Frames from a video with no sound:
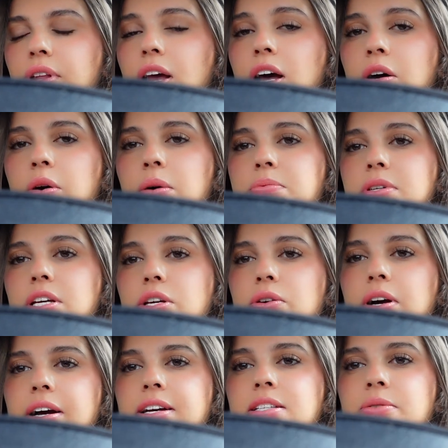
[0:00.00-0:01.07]
I'll update you
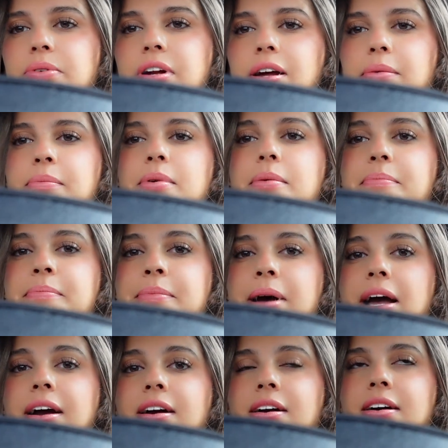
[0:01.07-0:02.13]
guys when I'm
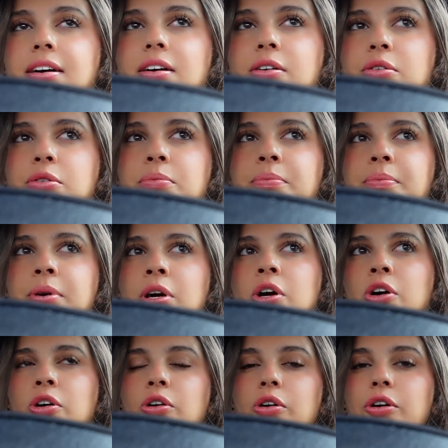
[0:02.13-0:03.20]
back home
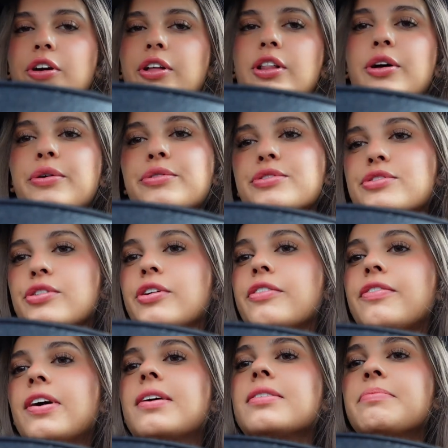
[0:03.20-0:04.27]
or close or
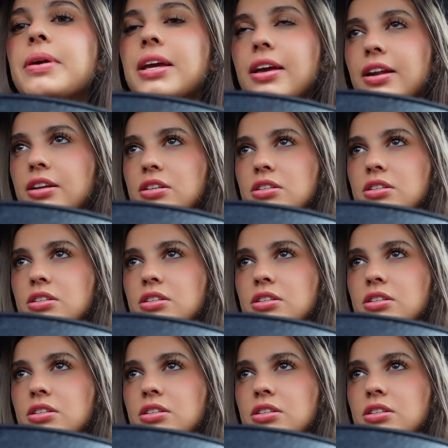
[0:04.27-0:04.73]
if I make any